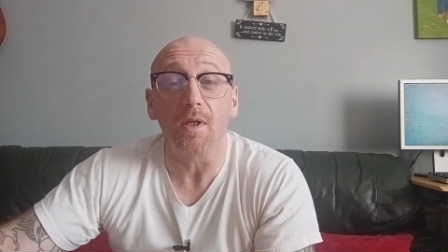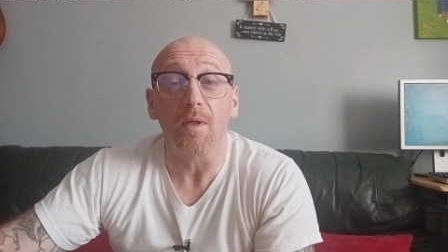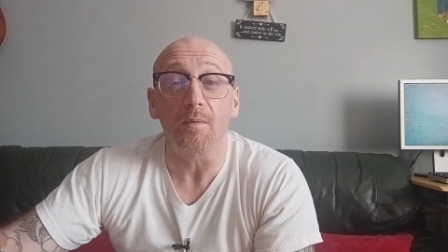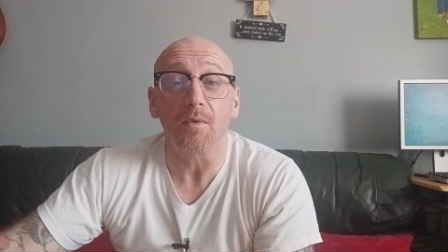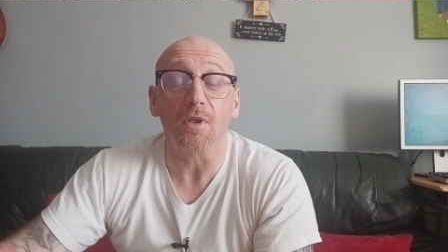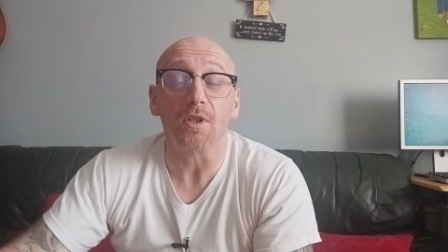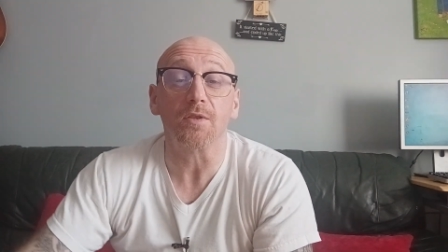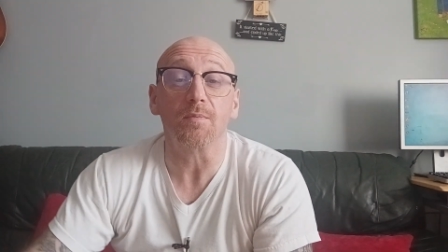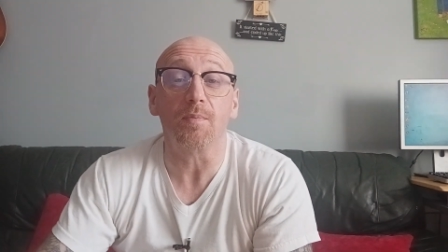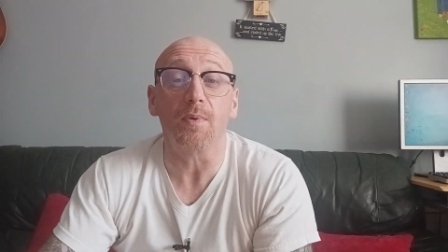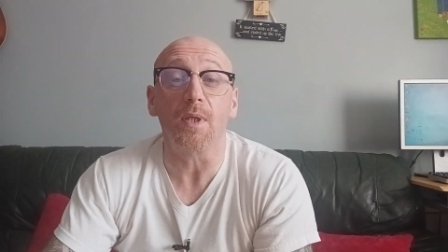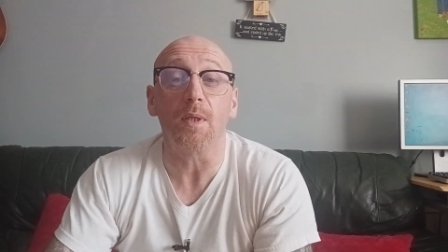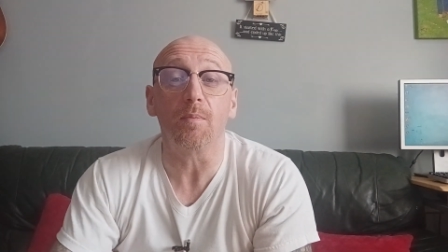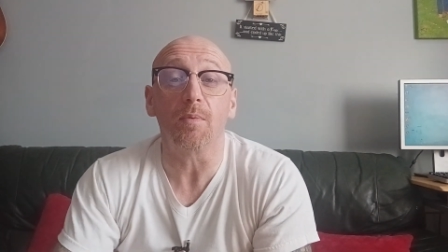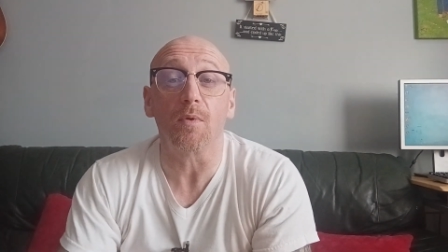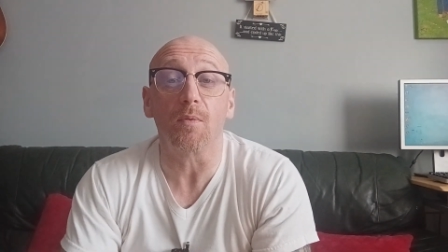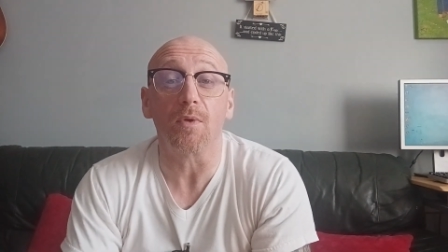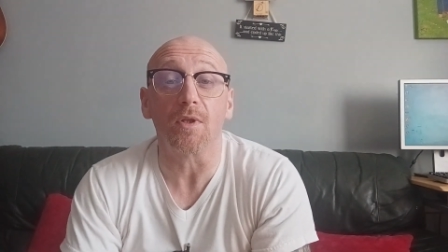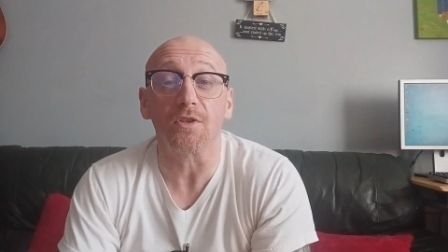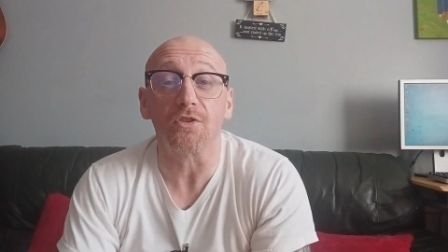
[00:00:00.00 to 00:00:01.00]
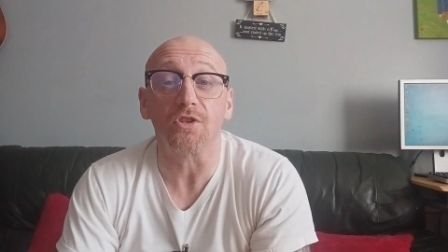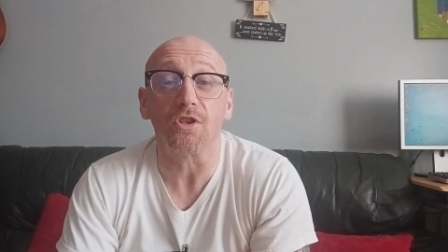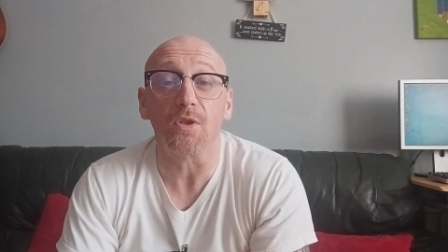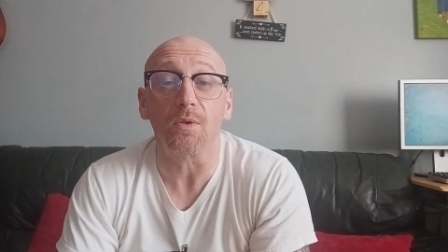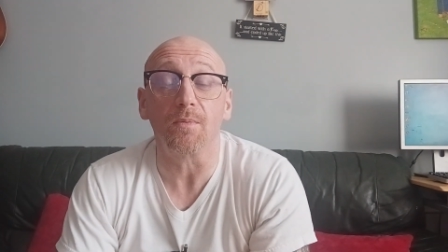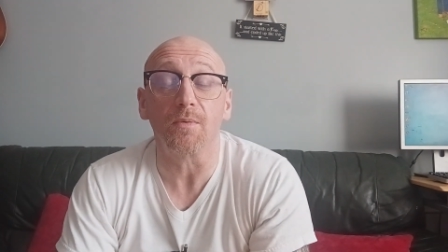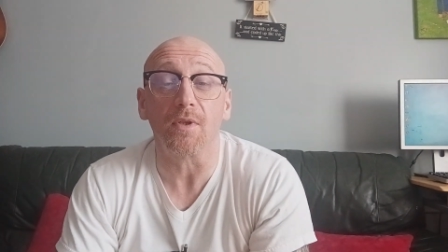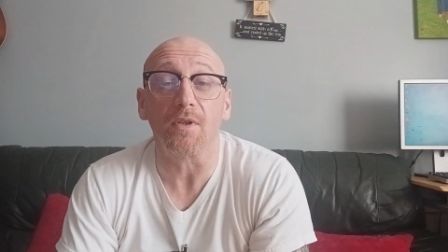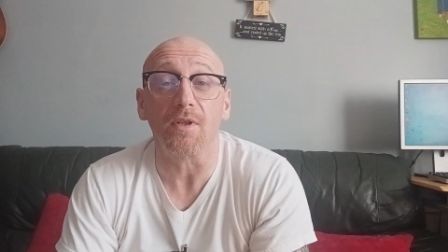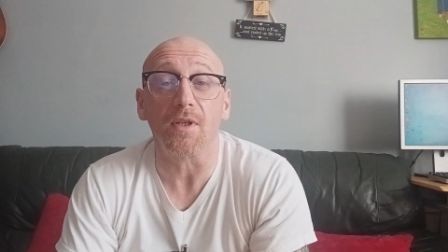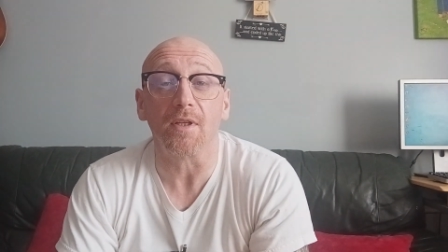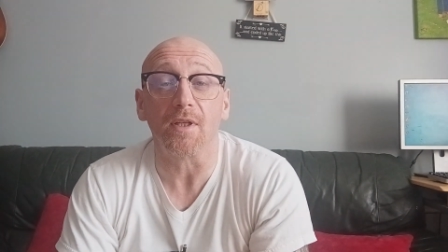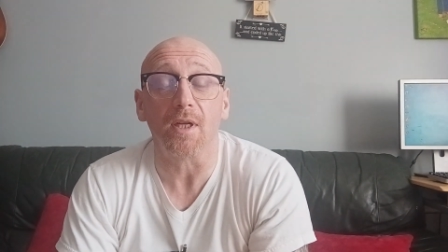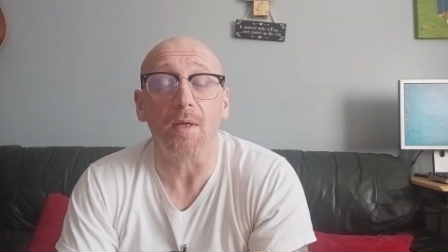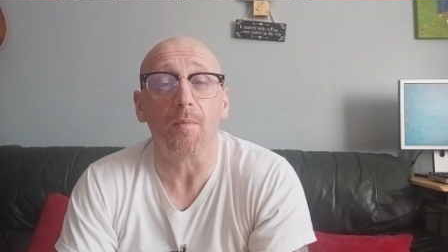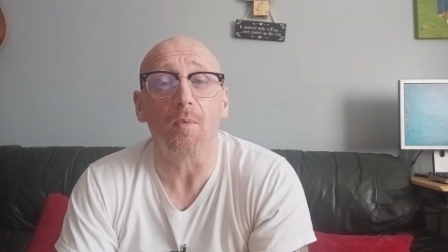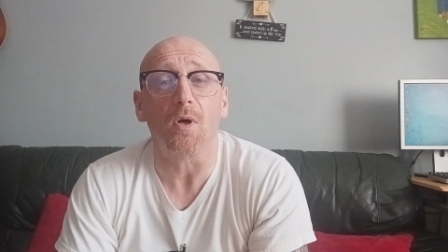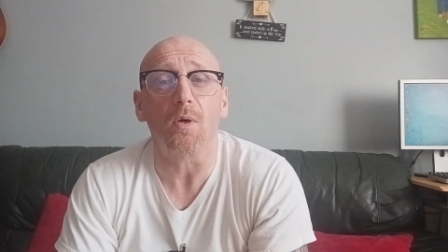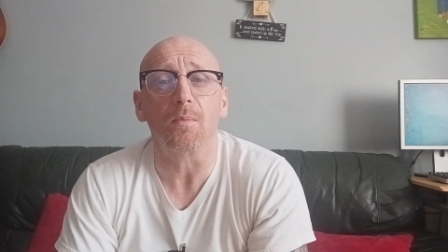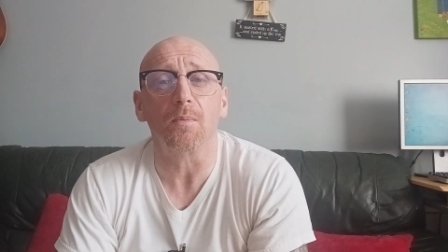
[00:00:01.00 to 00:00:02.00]
because people will assume there now that
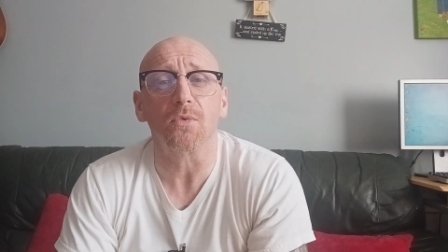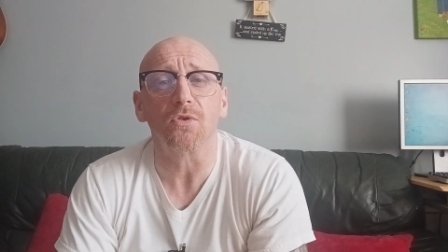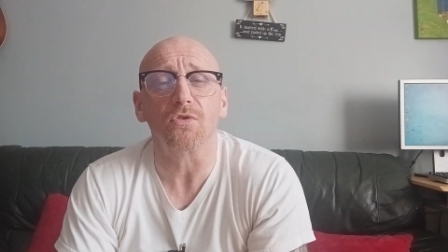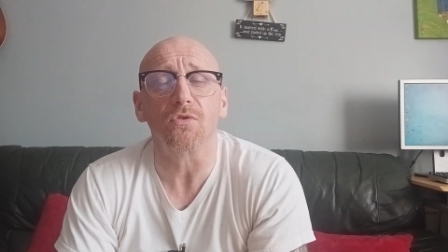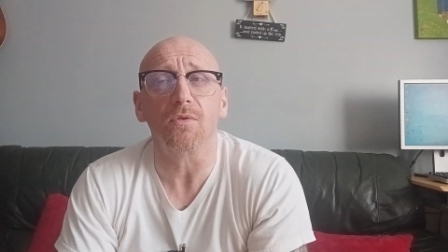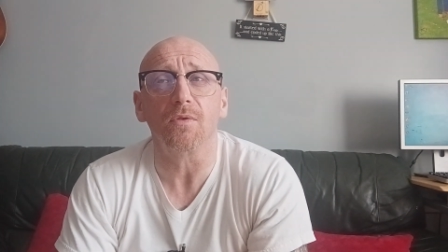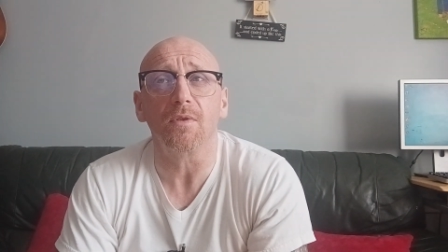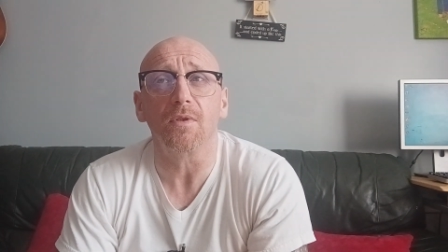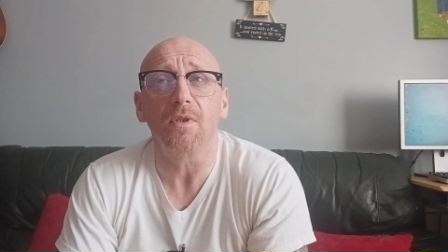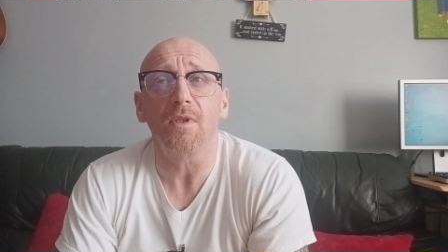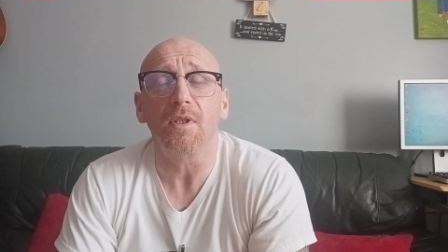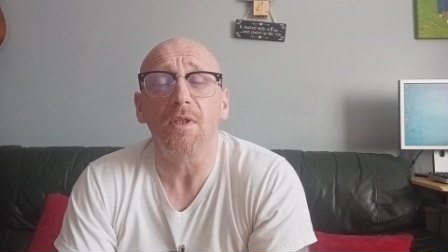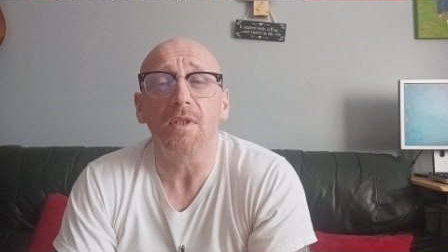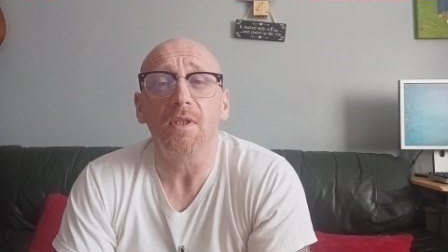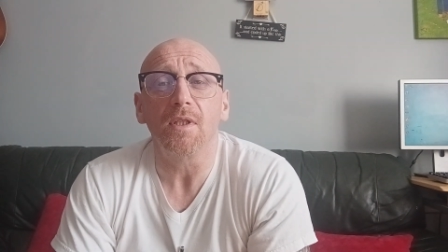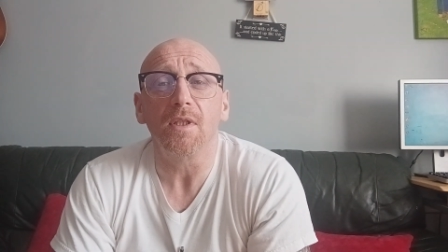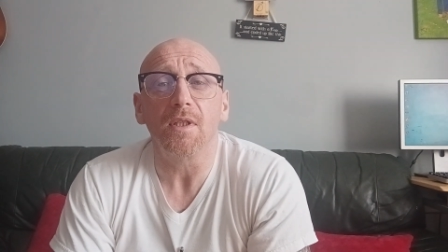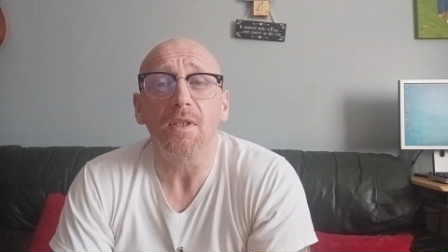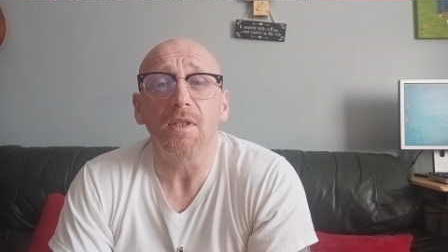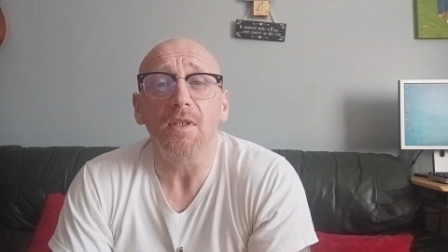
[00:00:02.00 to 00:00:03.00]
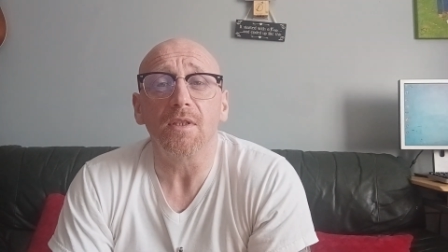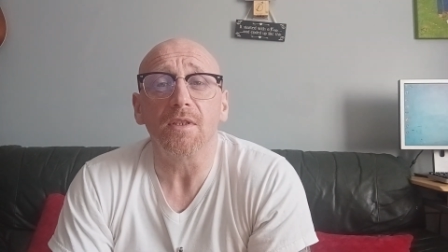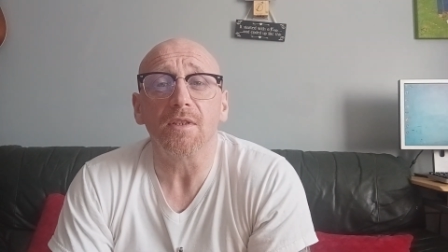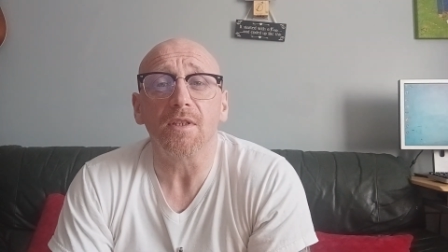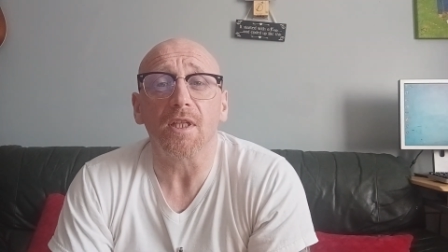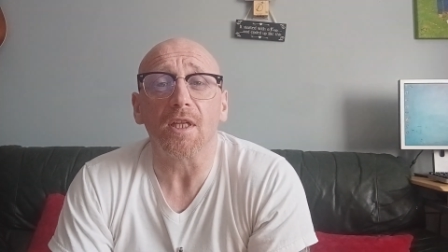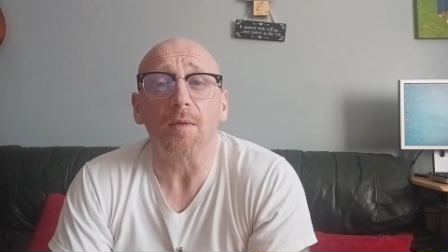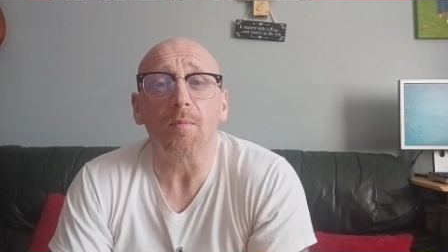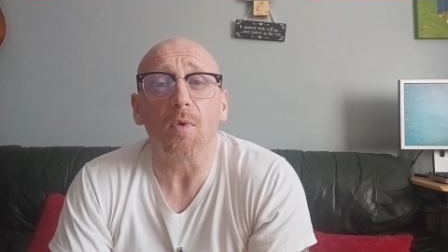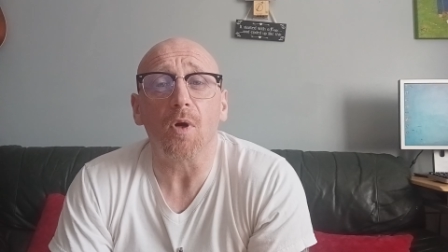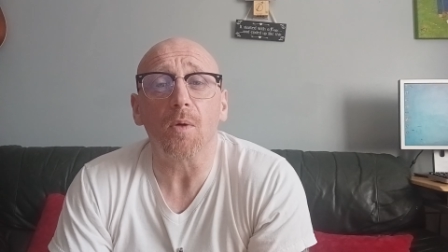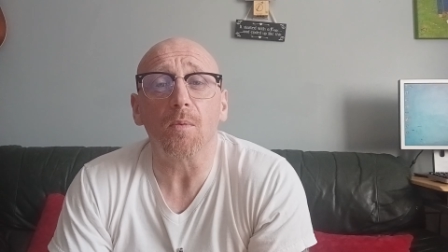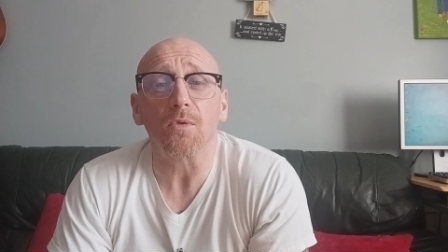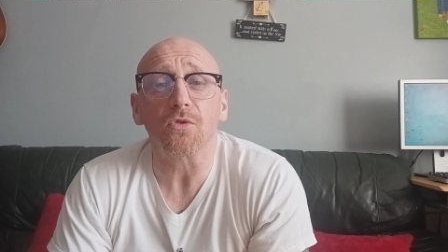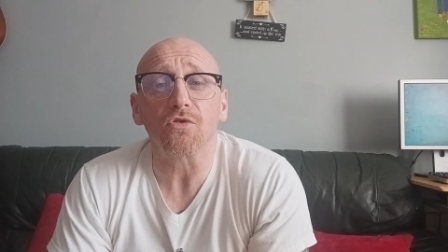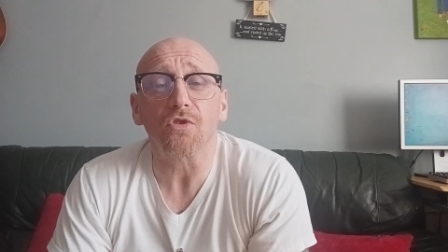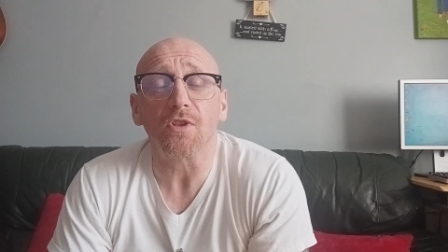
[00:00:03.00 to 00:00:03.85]
I'm almost